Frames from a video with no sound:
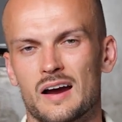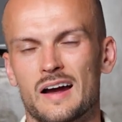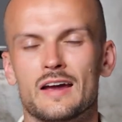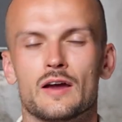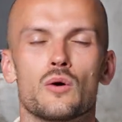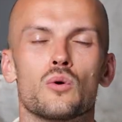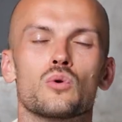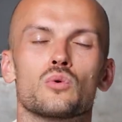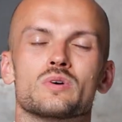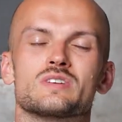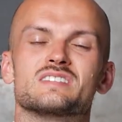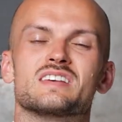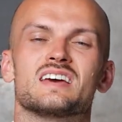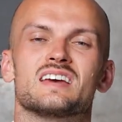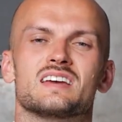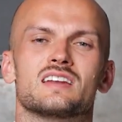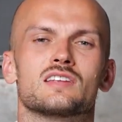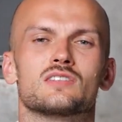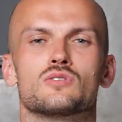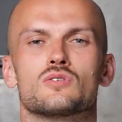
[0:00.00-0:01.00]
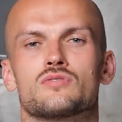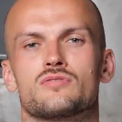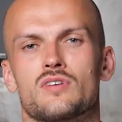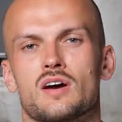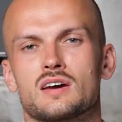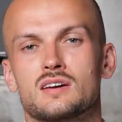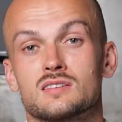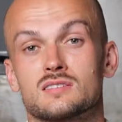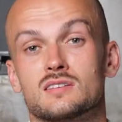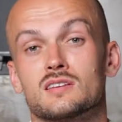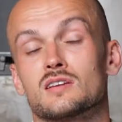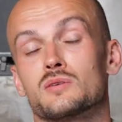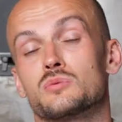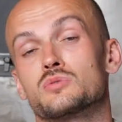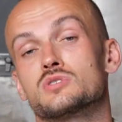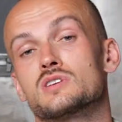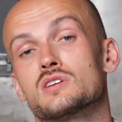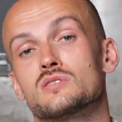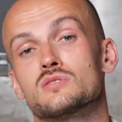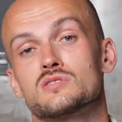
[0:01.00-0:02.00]
I always hated the fact that I
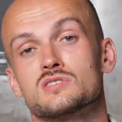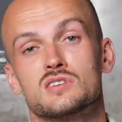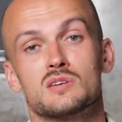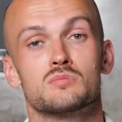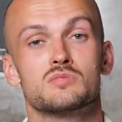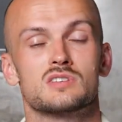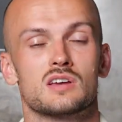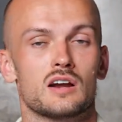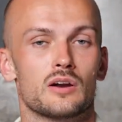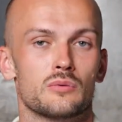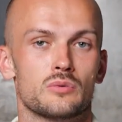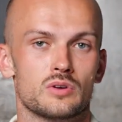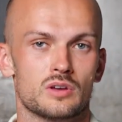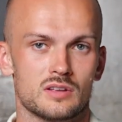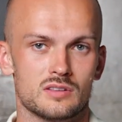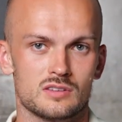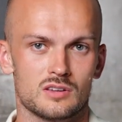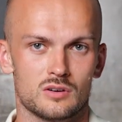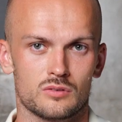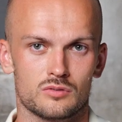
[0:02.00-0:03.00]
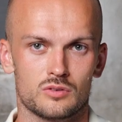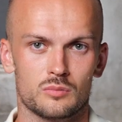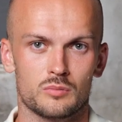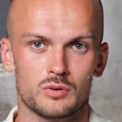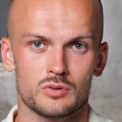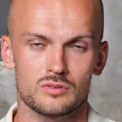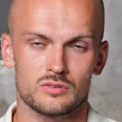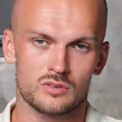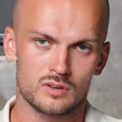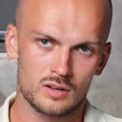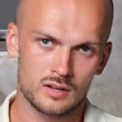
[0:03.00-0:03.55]
would get the same salary at the end of the month.